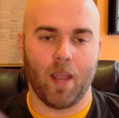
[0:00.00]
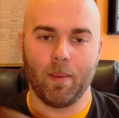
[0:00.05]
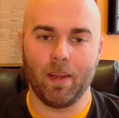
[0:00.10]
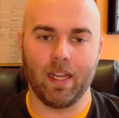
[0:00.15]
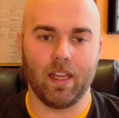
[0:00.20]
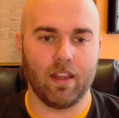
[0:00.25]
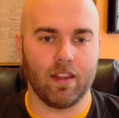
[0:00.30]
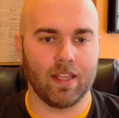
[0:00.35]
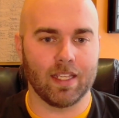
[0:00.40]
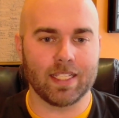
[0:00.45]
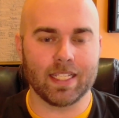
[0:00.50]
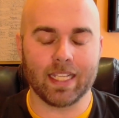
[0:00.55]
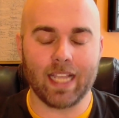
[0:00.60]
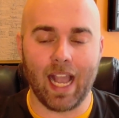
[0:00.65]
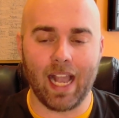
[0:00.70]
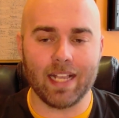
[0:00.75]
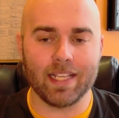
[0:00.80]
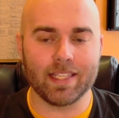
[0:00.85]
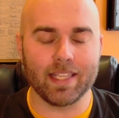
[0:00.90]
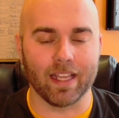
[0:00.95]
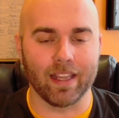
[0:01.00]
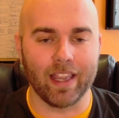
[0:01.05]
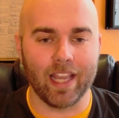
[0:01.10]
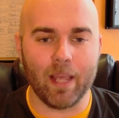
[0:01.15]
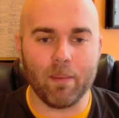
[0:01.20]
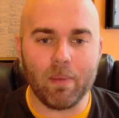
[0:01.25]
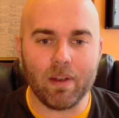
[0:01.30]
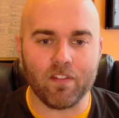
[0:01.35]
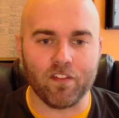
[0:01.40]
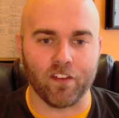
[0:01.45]
I mean, the sky's the
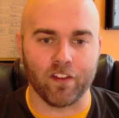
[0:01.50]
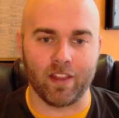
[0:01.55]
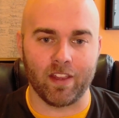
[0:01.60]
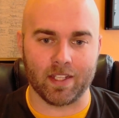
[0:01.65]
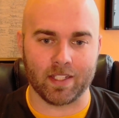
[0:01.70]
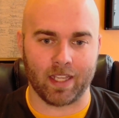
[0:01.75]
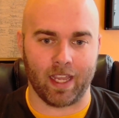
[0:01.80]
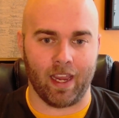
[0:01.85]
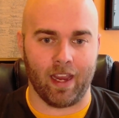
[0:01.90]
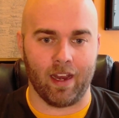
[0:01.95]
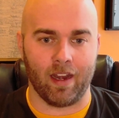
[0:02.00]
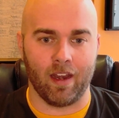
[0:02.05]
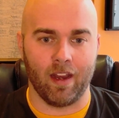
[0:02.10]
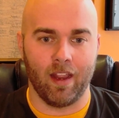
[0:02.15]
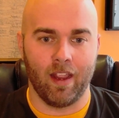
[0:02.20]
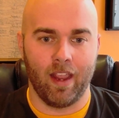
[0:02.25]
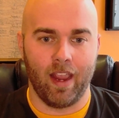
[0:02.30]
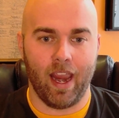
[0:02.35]
limit for this kid